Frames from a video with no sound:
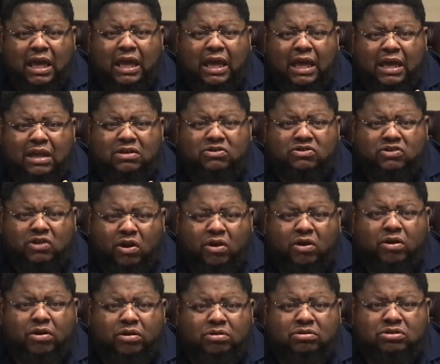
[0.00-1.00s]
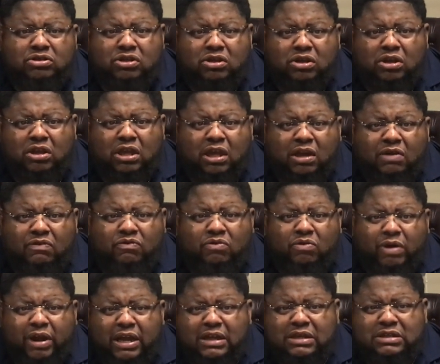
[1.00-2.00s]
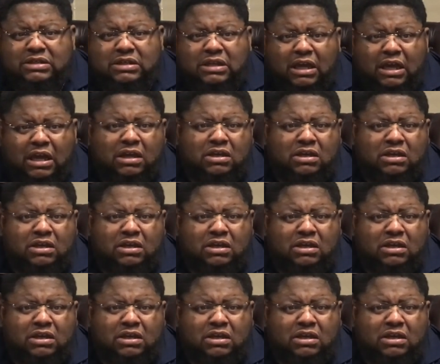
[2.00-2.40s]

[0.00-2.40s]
in turn, should give grace